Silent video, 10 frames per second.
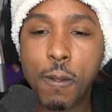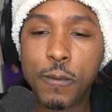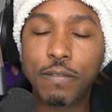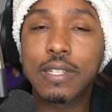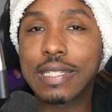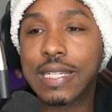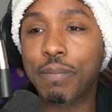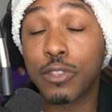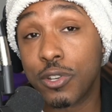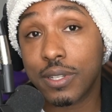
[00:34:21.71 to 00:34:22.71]
We have to
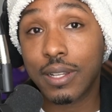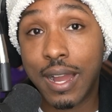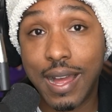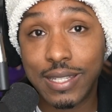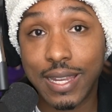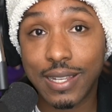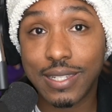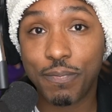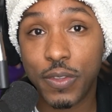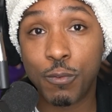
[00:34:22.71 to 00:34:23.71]
accept that there's
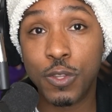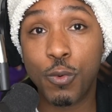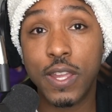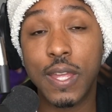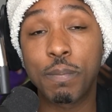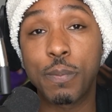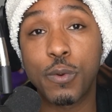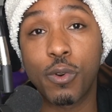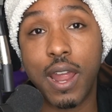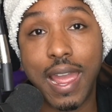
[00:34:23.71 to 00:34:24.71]
context in the way that
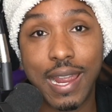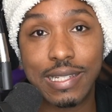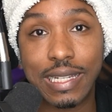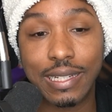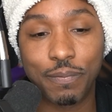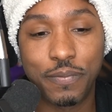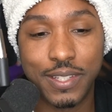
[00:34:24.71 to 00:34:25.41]
people were acting.